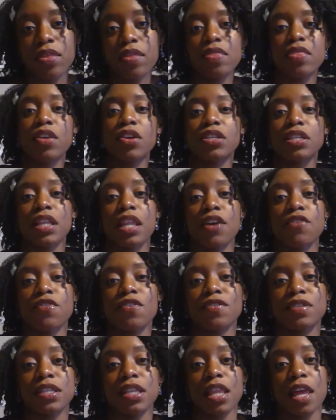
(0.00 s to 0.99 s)
there's a
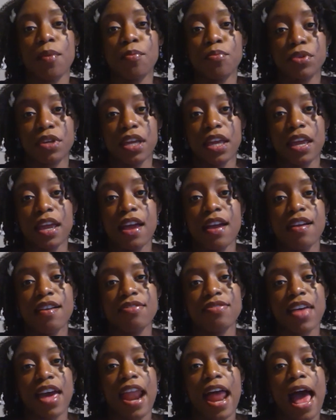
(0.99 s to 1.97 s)
level of celebrity
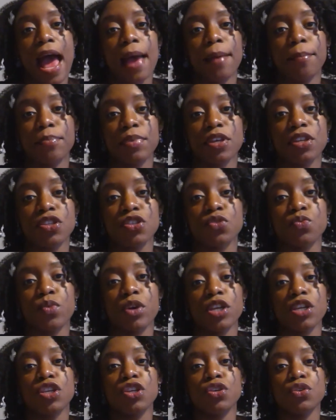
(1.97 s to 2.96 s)
that happens
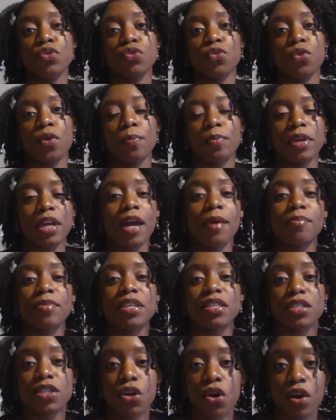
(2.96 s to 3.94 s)
when you become a
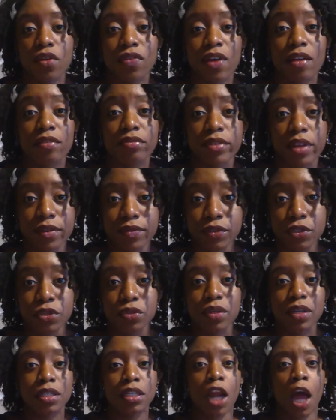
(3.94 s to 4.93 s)
singer on that level,
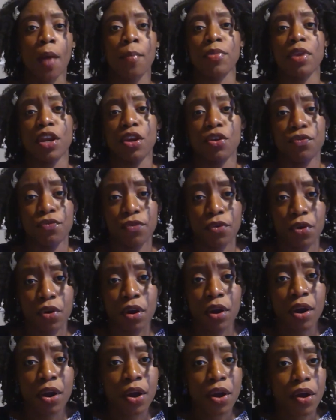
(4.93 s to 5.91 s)
you get nominated
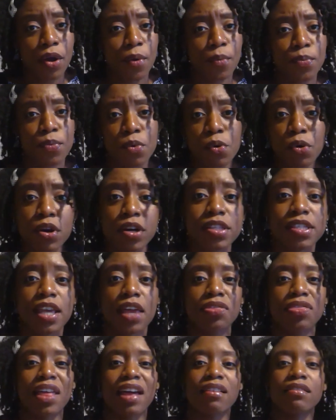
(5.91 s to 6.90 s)
for awards
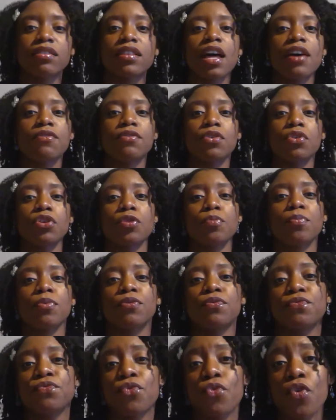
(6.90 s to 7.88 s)
at that level, you
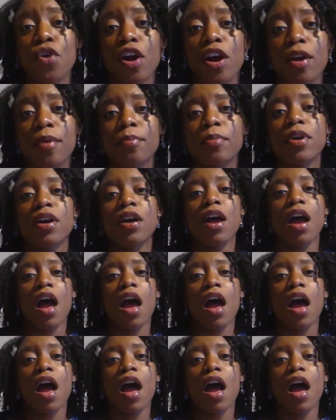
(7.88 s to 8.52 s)
perform